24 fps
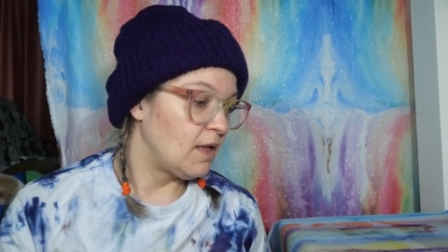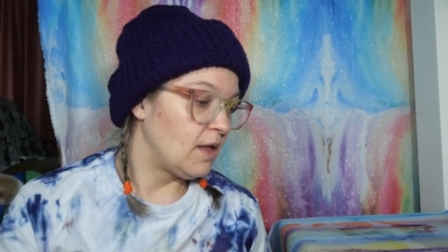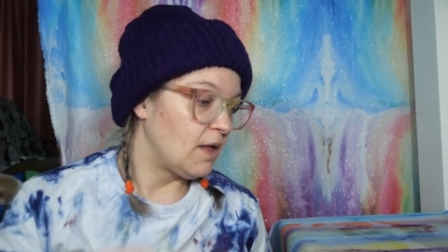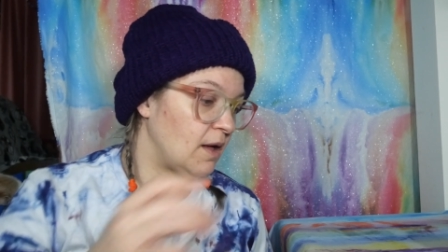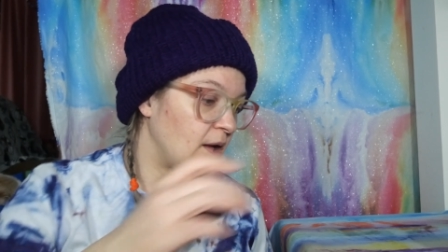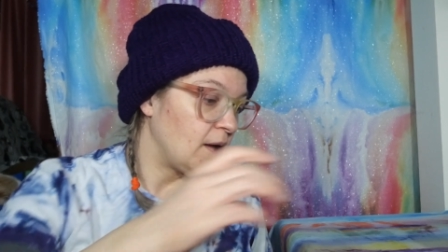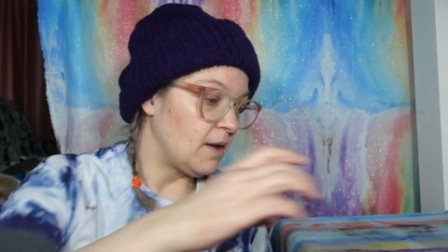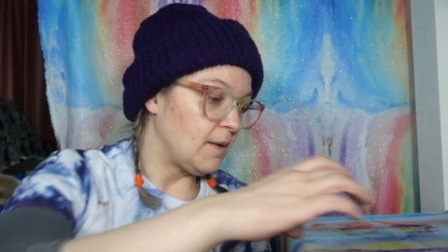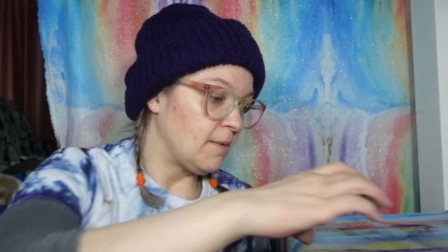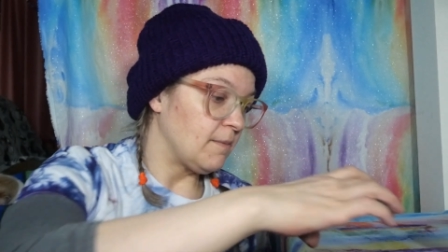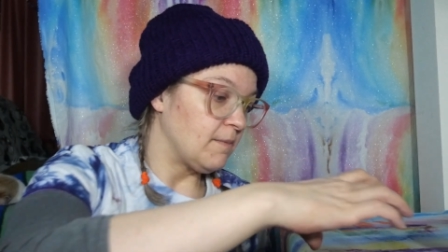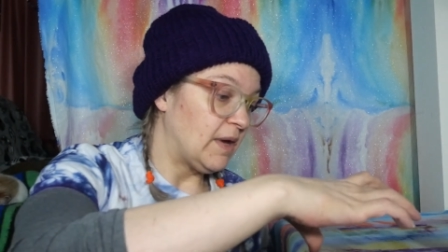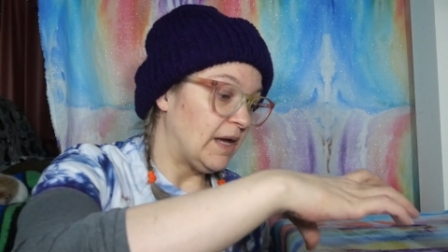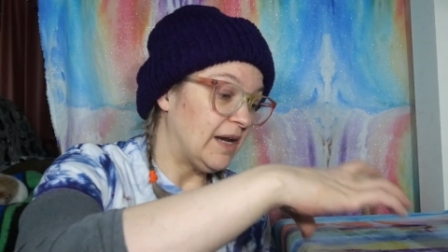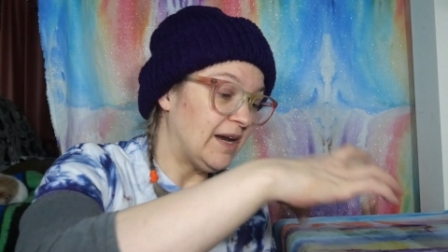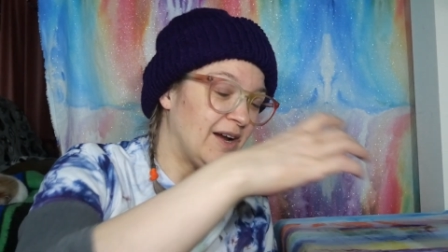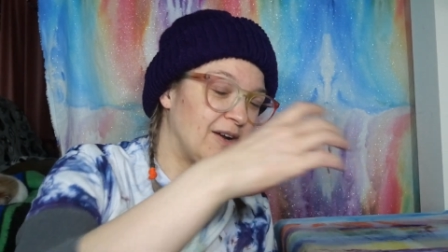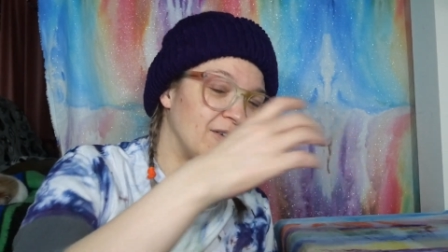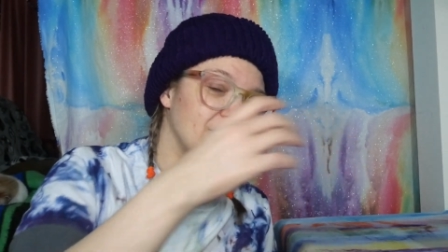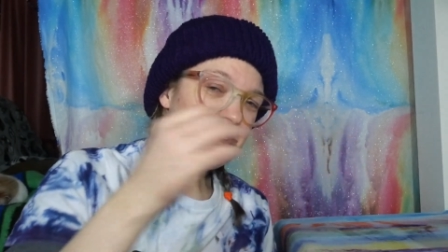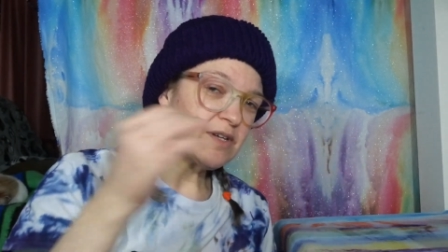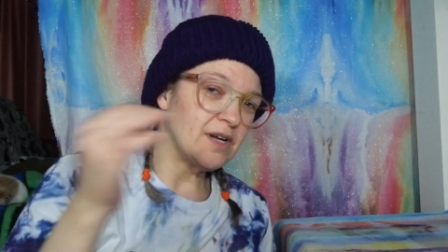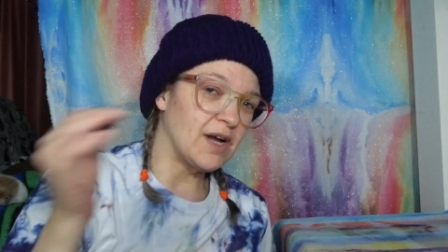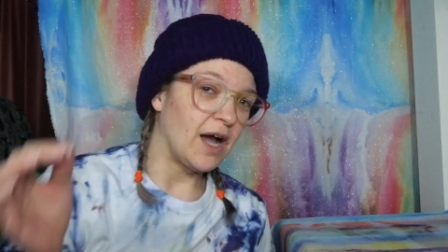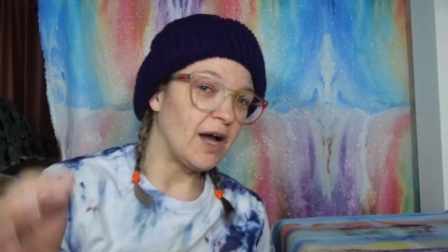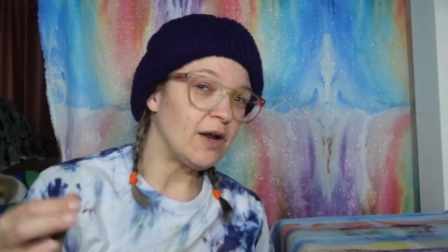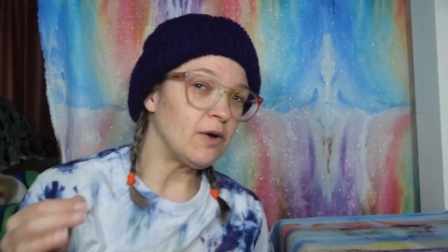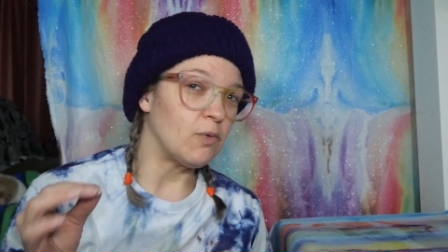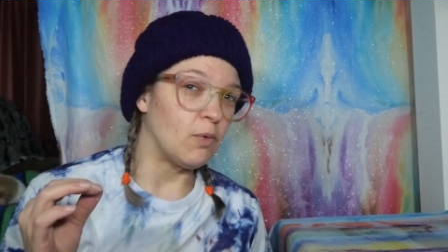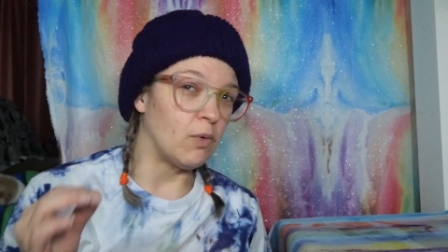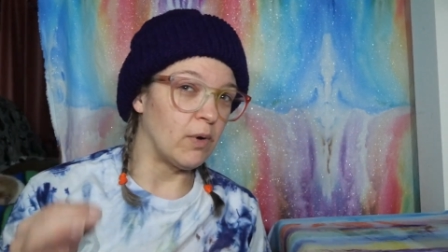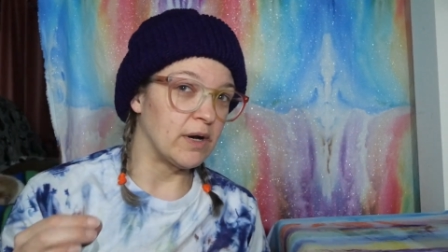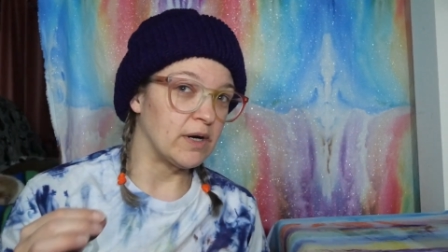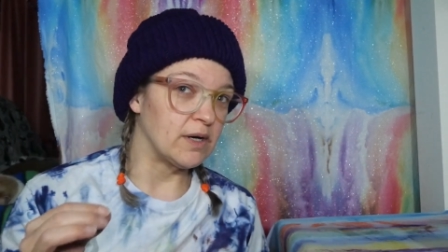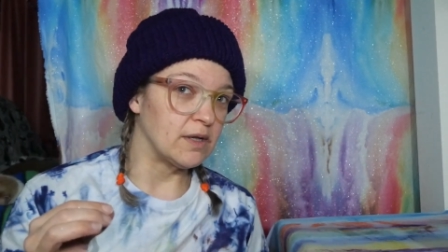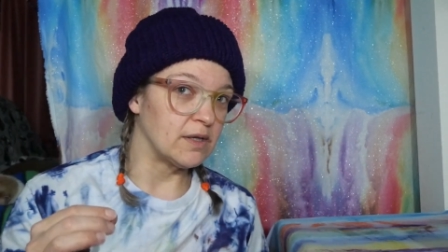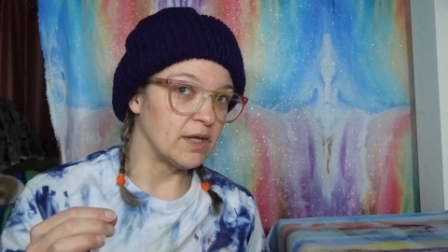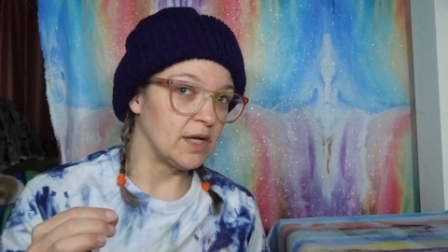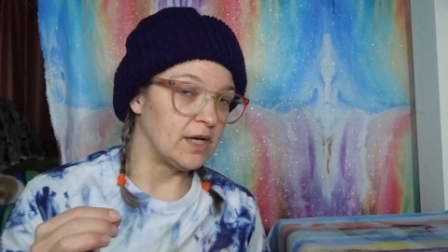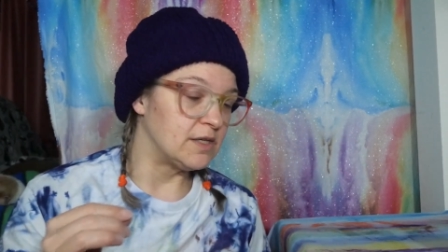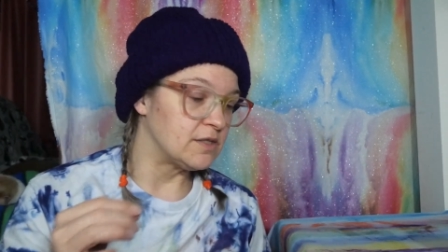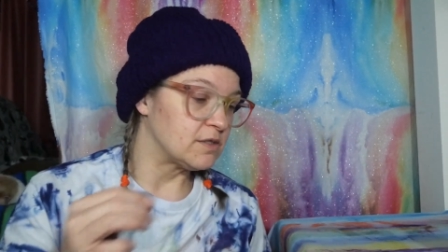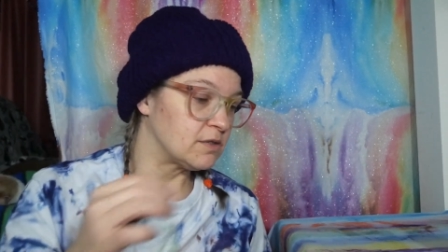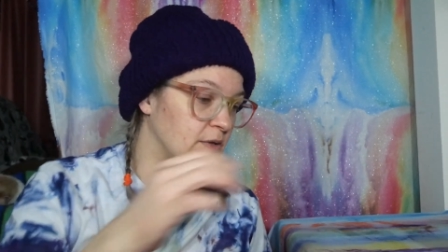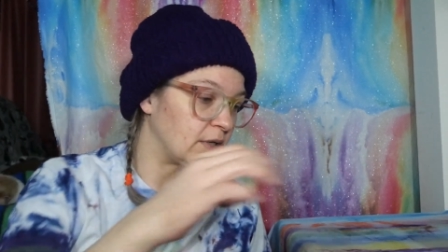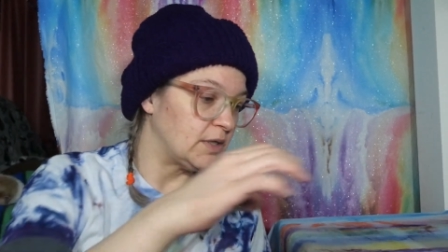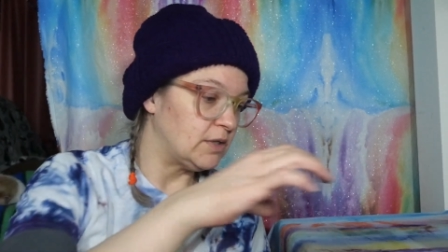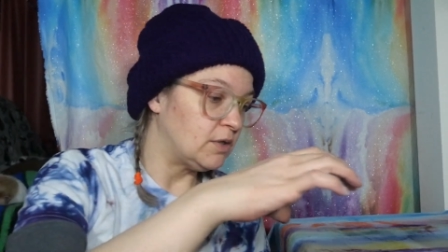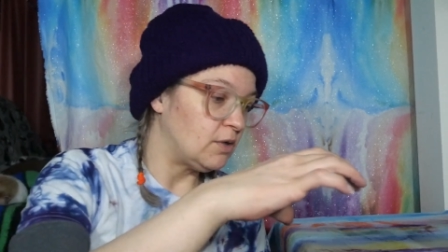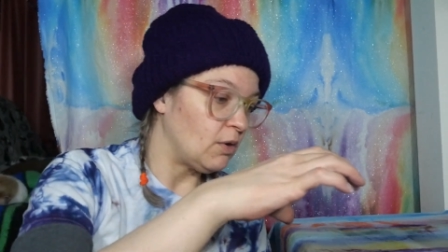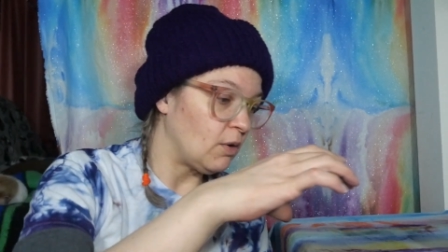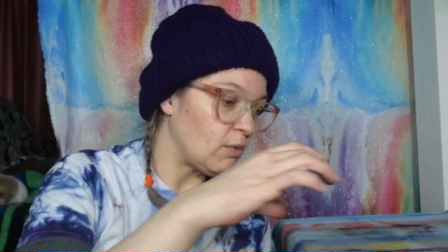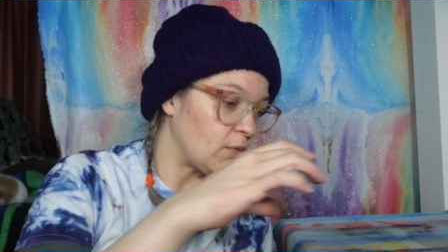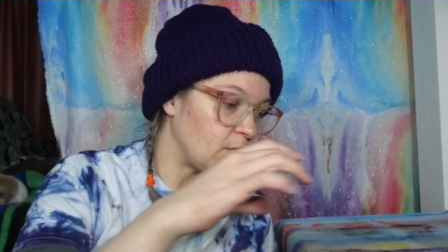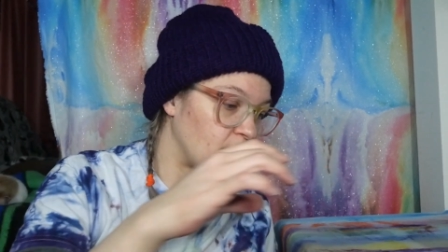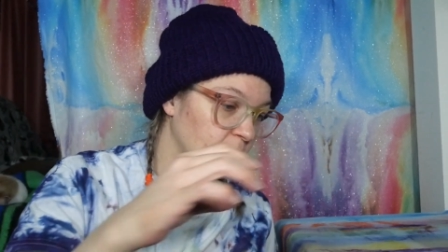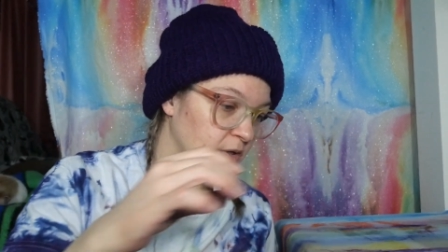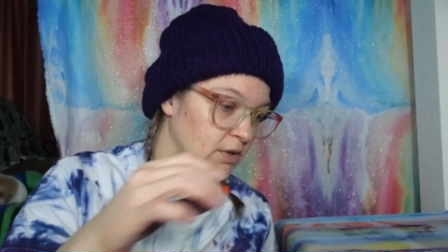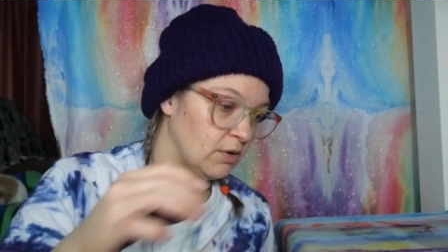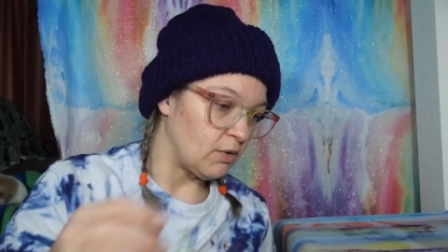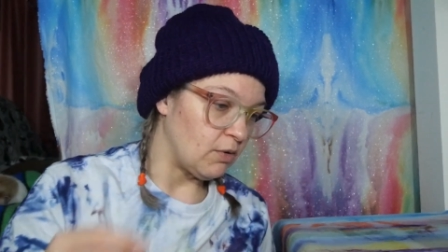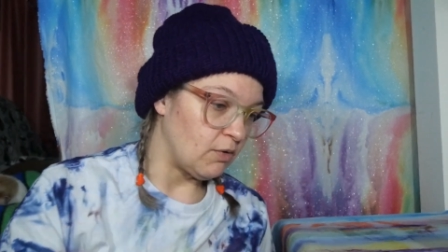and I also kind of want it light, so I don't want to